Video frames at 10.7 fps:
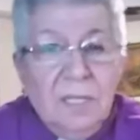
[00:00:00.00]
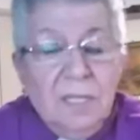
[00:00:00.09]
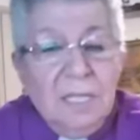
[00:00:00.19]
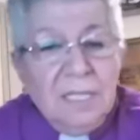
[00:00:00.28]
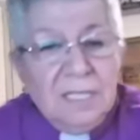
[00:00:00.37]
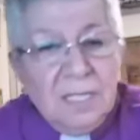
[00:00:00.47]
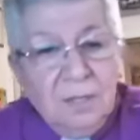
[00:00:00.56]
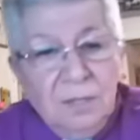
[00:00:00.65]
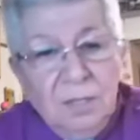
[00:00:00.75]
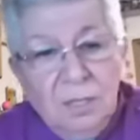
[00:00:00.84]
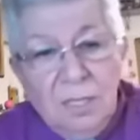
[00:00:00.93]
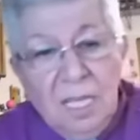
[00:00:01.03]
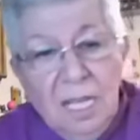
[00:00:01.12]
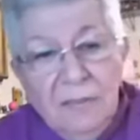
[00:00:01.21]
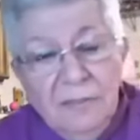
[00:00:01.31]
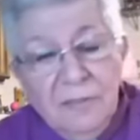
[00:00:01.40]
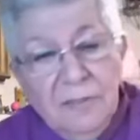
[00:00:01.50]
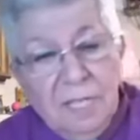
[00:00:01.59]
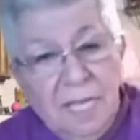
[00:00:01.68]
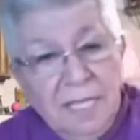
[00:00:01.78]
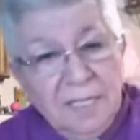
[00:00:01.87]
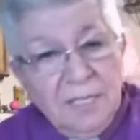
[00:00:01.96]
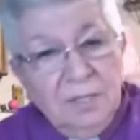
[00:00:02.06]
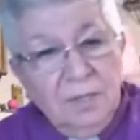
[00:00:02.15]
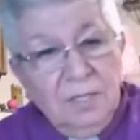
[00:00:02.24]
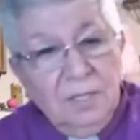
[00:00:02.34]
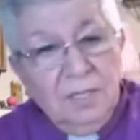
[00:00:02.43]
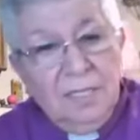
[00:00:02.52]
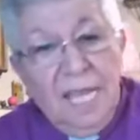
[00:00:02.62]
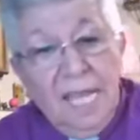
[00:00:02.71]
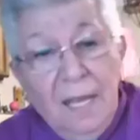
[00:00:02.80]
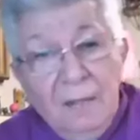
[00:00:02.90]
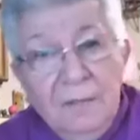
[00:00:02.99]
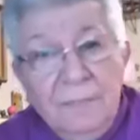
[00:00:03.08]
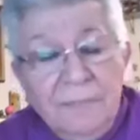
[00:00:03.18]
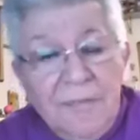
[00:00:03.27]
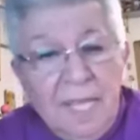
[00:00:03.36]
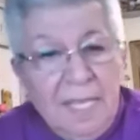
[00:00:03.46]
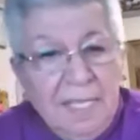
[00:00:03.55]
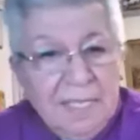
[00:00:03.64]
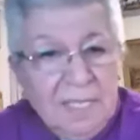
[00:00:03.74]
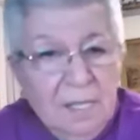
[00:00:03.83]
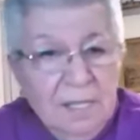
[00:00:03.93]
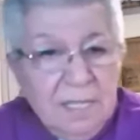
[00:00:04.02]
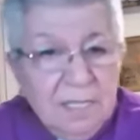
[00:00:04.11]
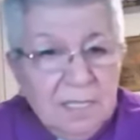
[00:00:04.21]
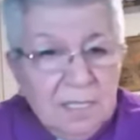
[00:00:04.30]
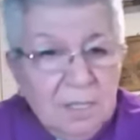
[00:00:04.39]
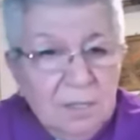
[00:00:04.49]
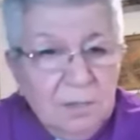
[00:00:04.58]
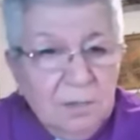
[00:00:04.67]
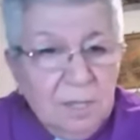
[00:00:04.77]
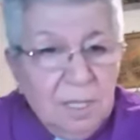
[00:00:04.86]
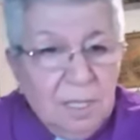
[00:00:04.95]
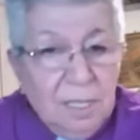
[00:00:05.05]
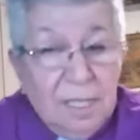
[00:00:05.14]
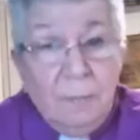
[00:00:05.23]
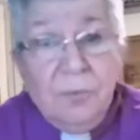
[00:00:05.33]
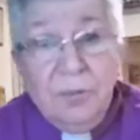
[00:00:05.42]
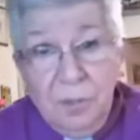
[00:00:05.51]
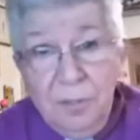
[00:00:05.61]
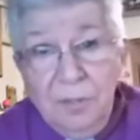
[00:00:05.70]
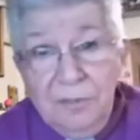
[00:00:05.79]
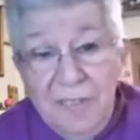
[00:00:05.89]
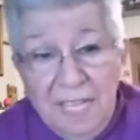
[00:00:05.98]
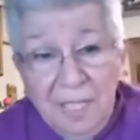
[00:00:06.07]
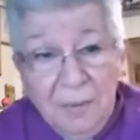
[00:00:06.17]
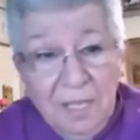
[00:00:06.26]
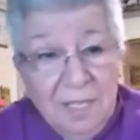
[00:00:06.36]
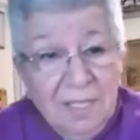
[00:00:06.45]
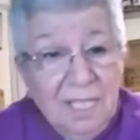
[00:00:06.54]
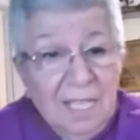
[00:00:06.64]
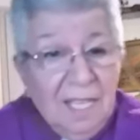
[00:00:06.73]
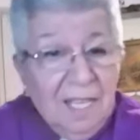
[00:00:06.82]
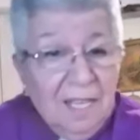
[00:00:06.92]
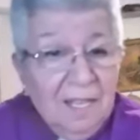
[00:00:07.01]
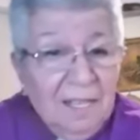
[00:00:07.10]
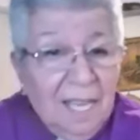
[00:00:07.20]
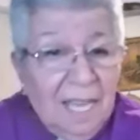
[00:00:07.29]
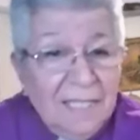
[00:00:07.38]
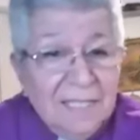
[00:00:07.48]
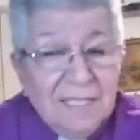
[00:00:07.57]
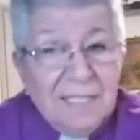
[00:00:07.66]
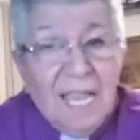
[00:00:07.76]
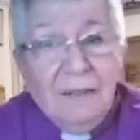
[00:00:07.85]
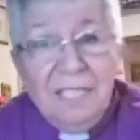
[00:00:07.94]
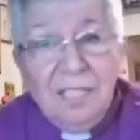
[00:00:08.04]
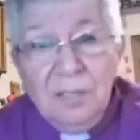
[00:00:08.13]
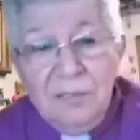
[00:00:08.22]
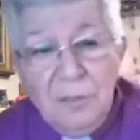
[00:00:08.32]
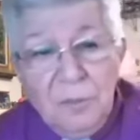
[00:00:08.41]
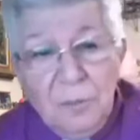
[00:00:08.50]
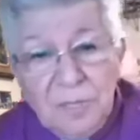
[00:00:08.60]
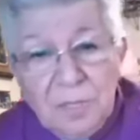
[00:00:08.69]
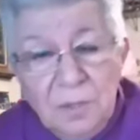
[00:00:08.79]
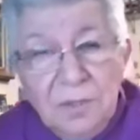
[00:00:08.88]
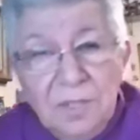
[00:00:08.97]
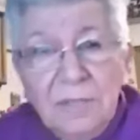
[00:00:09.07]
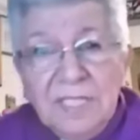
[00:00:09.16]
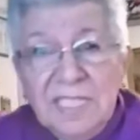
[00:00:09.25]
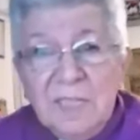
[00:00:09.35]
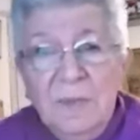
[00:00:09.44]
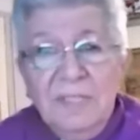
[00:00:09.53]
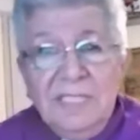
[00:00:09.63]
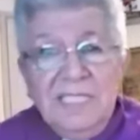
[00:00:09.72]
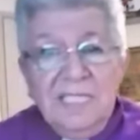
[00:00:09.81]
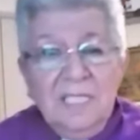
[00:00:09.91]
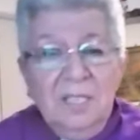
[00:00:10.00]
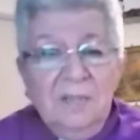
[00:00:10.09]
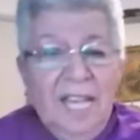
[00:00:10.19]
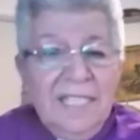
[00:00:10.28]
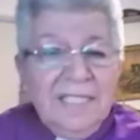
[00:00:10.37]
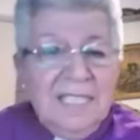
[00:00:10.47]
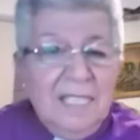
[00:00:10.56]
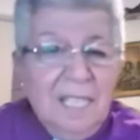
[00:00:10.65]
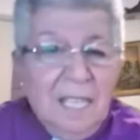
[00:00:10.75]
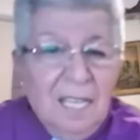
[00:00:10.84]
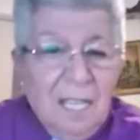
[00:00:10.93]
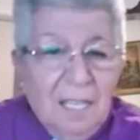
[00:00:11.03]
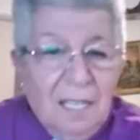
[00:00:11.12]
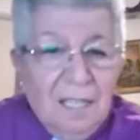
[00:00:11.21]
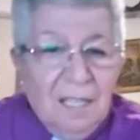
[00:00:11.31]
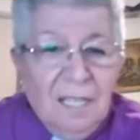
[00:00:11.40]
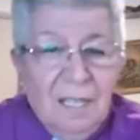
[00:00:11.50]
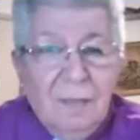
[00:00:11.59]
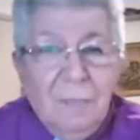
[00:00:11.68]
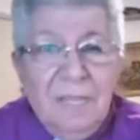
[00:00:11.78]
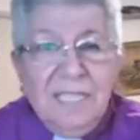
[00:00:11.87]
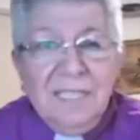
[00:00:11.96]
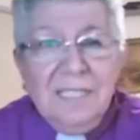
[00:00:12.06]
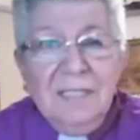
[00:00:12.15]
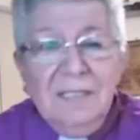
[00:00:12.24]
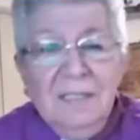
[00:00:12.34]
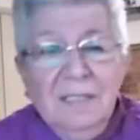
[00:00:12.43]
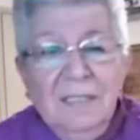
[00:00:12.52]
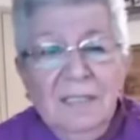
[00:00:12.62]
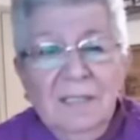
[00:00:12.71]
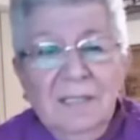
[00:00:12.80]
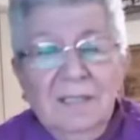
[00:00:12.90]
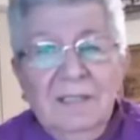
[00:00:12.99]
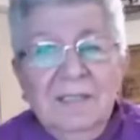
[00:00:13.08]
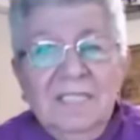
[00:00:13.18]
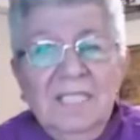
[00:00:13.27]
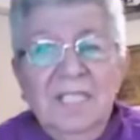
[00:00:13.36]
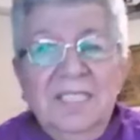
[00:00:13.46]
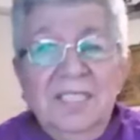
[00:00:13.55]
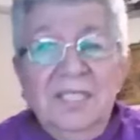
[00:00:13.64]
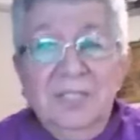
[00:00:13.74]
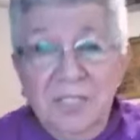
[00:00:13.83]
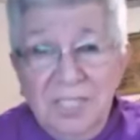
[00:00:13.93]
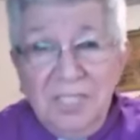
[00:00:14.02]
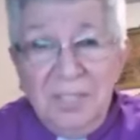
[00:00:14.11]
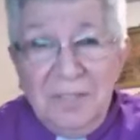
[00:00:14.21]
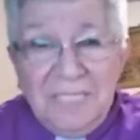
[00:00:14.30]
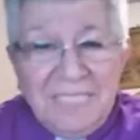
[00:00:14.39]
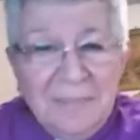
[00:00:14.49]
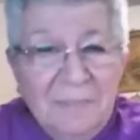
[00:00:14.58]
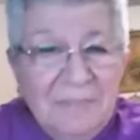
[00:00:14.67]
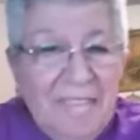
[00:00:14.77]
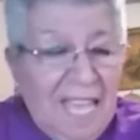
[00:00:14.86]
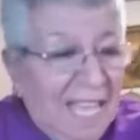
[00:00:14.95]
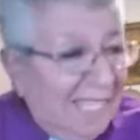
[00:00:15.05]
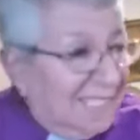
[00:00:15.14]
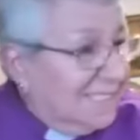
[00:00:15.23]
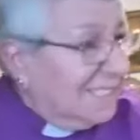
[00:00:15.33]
So there you are. So your life as you are now is going to improve. There you are, and carrying you forward. All those experiences that you've had are being turned to good use,